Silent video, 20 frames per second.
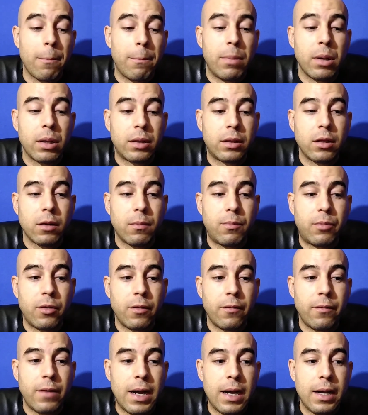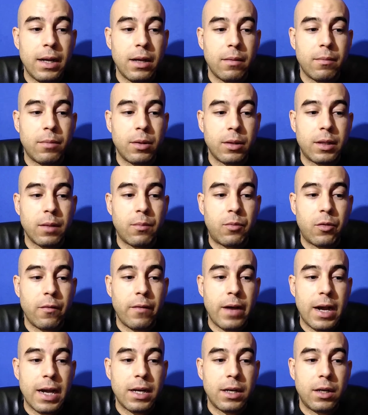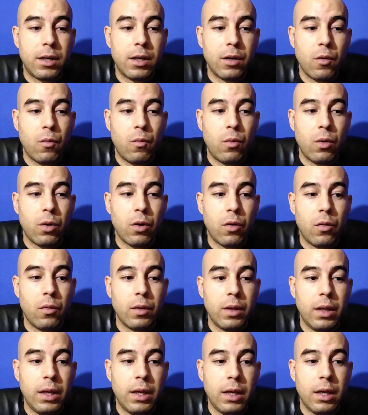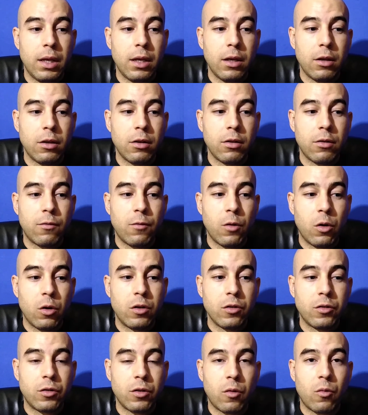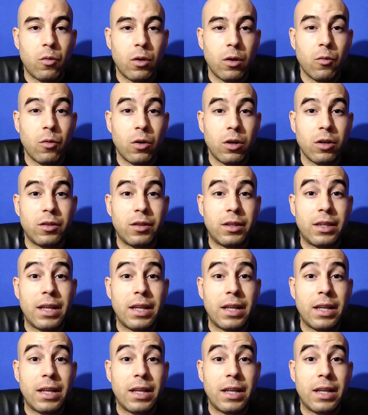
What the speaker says: But the provider would only focus on one word,